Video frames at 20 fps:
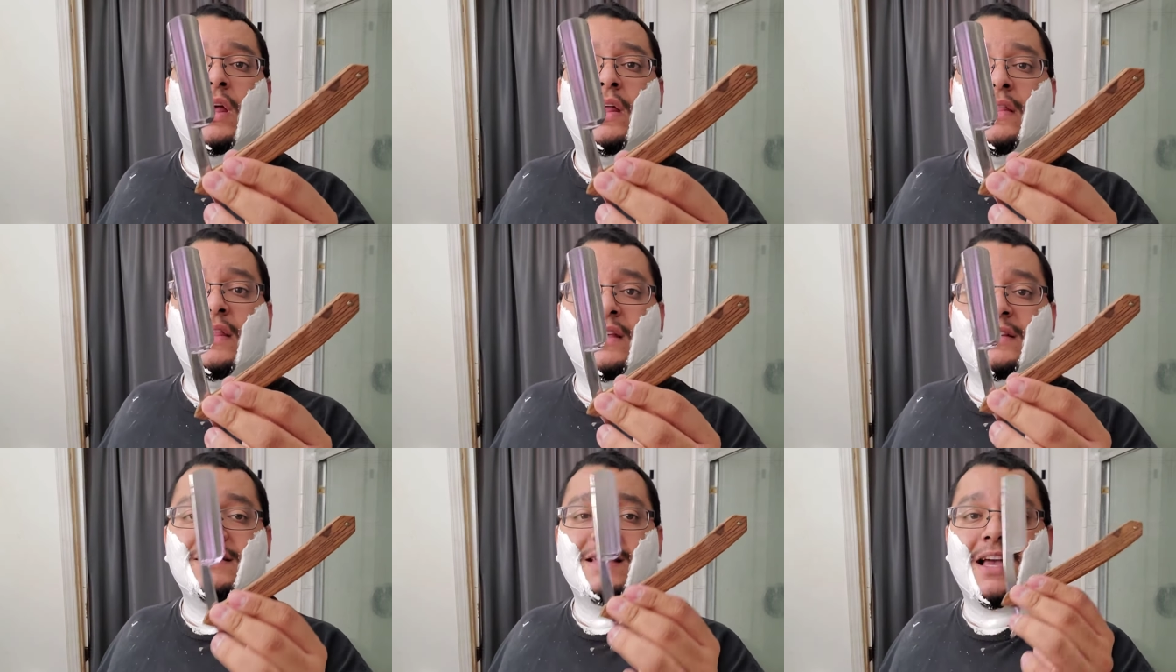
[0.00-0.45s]

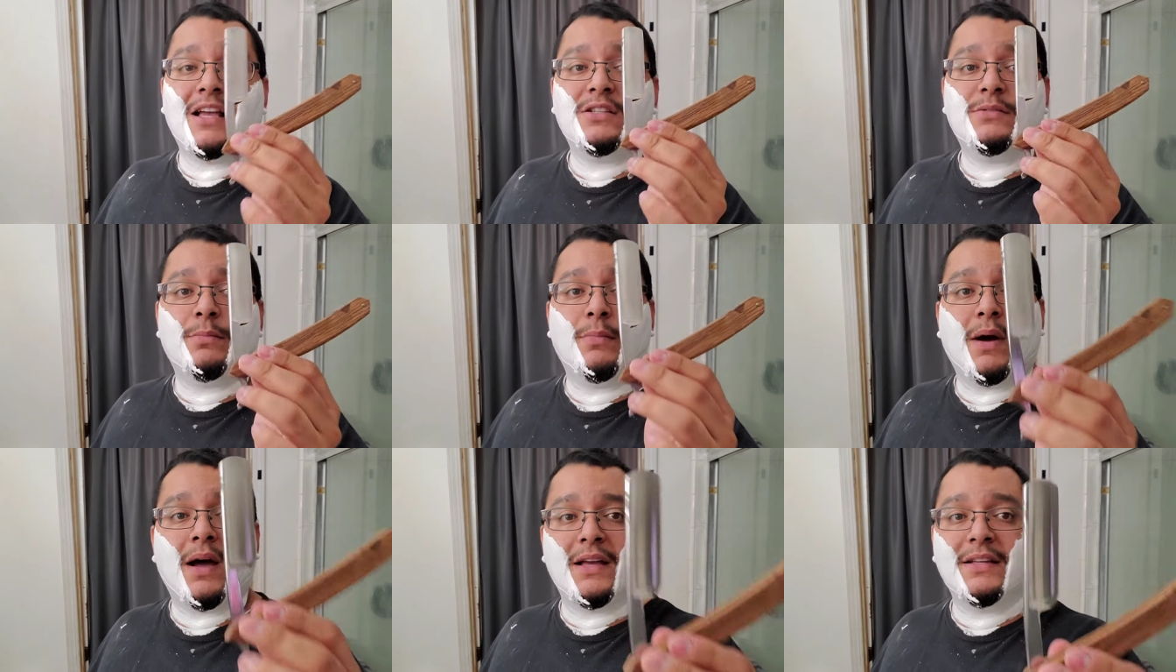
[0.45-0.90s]
This
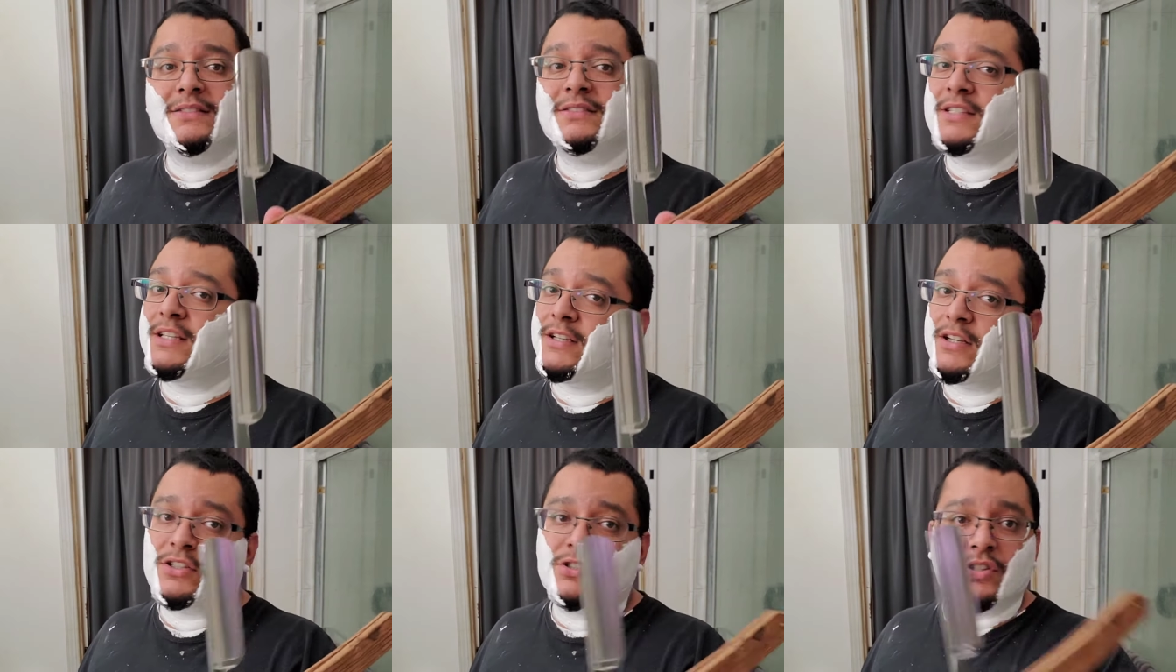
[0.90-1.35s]
has my
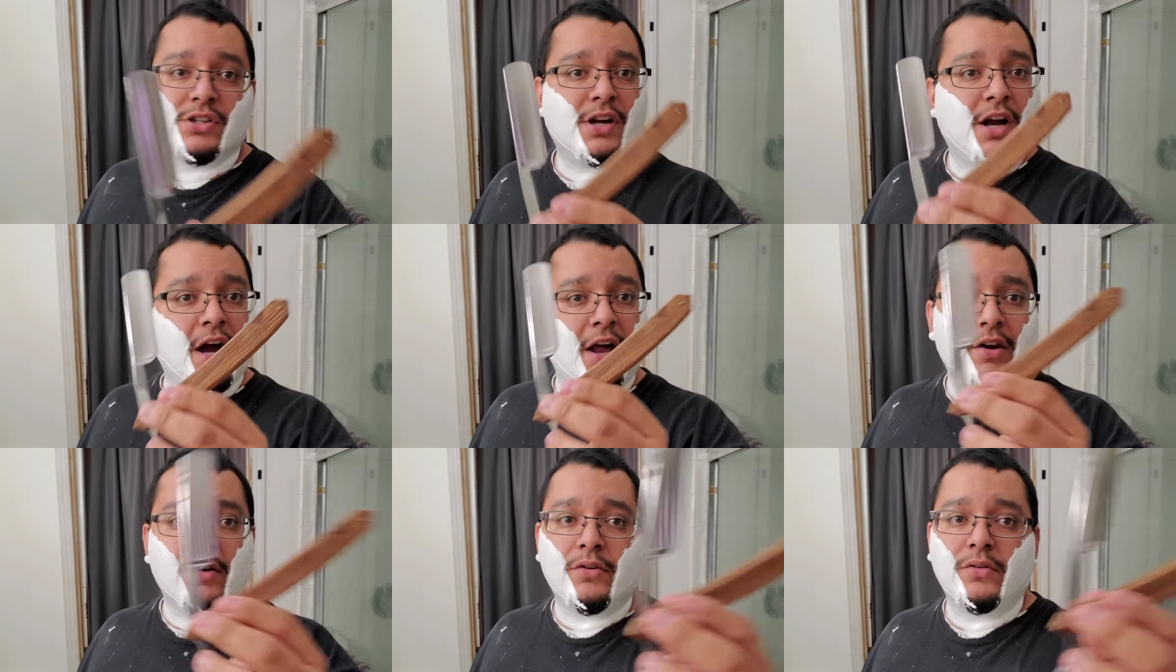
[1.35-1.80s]
signature
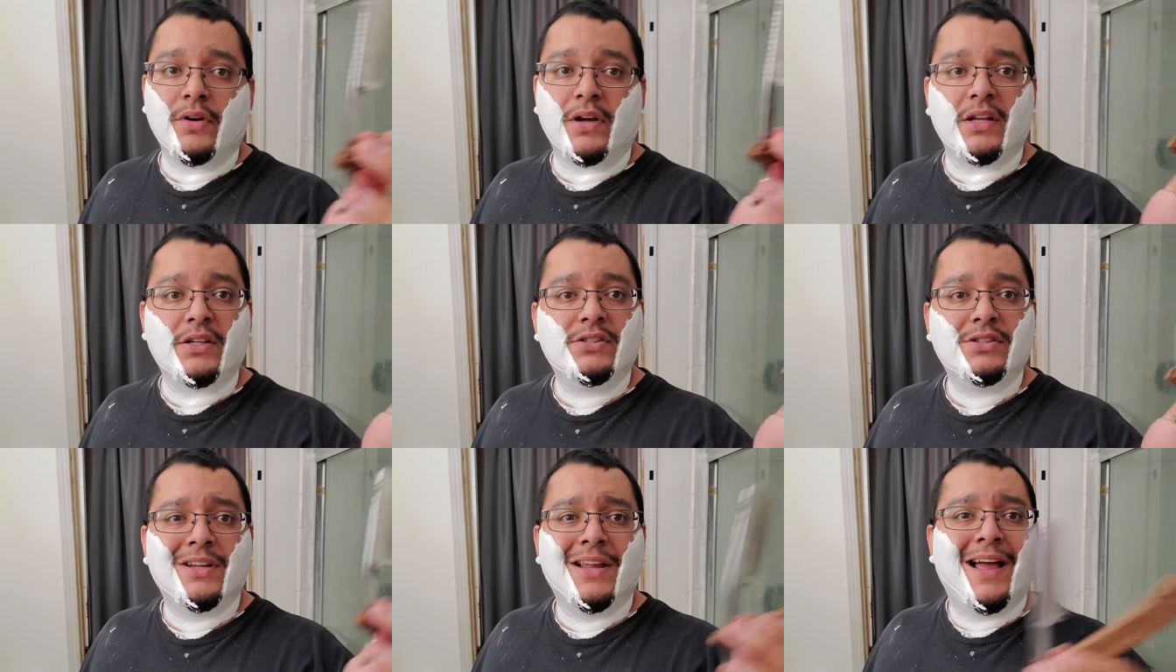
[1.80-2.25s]
Coticule
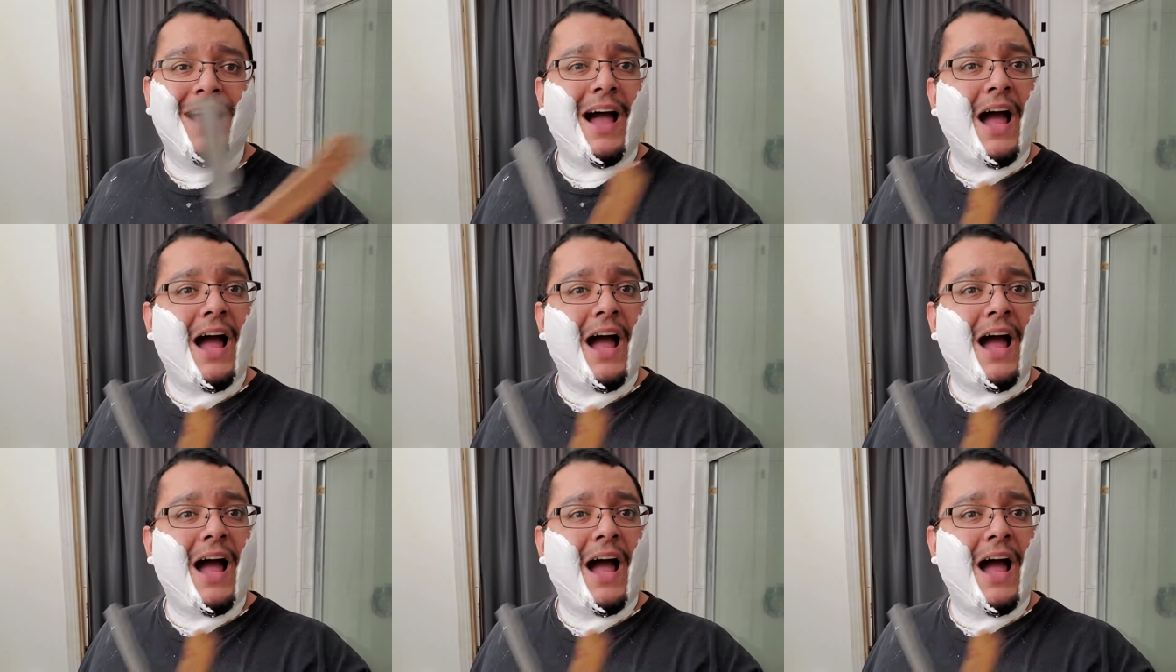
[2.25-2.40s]
Edge.